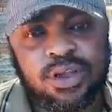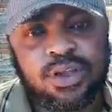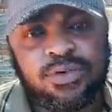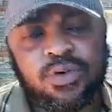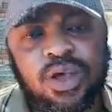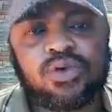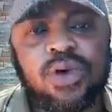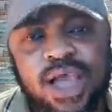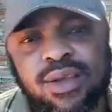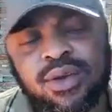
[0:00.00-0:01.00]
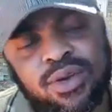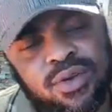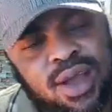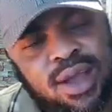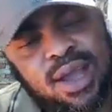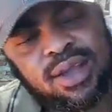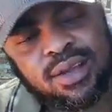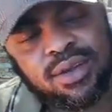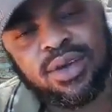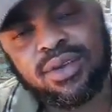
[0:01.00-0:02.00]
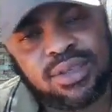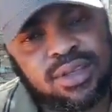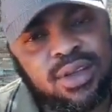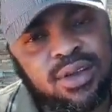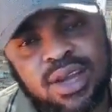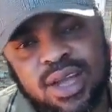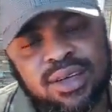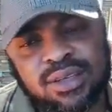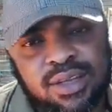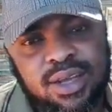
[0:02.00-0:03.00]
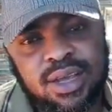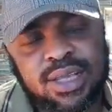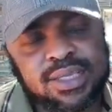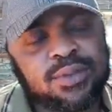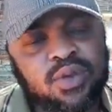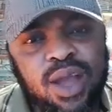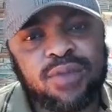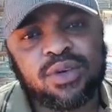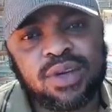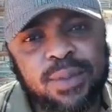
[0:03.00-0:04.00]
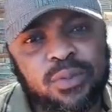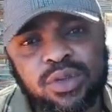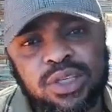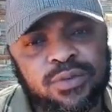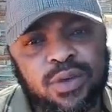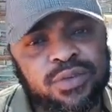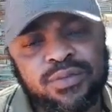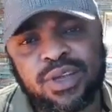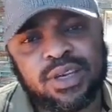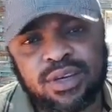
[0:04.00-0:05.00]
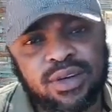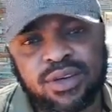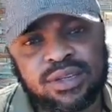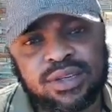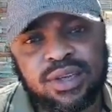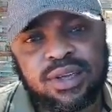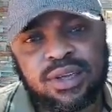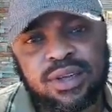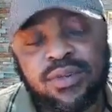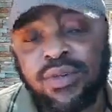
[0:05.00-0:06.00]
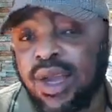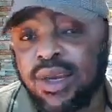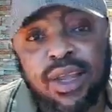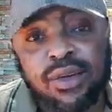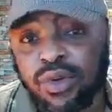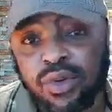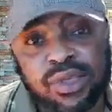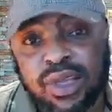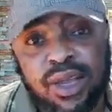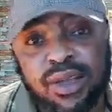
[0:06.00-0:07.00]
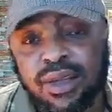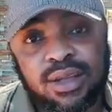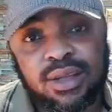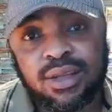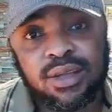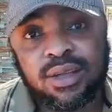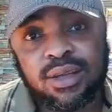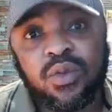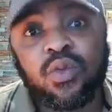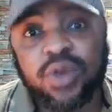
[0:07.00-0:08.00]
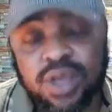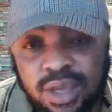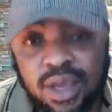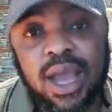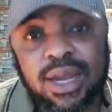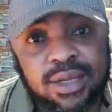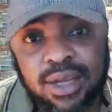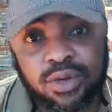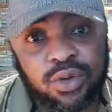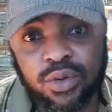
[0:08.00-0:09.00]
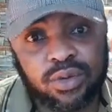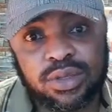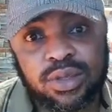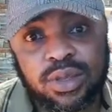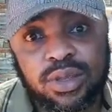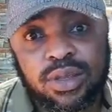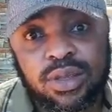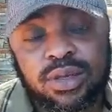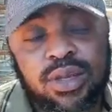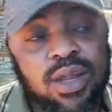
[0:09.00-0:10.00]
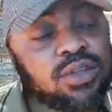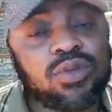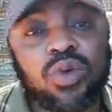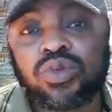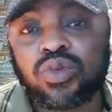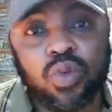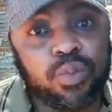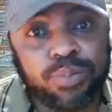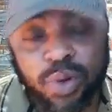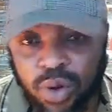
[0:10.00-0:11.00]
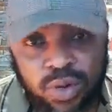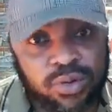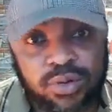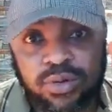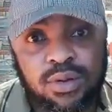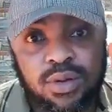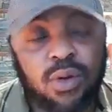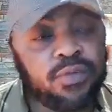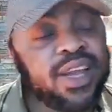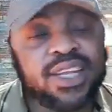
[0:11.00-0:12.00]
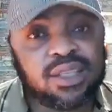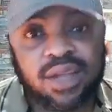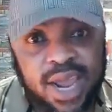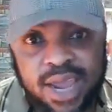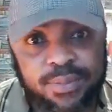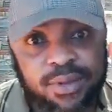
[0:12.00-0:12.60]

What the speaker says: If you want to hide guns, go and hide the guns in your land. Except you have another motive of invading us. We are the Edos, eh? We are the Edos. There is no true born of any tribe.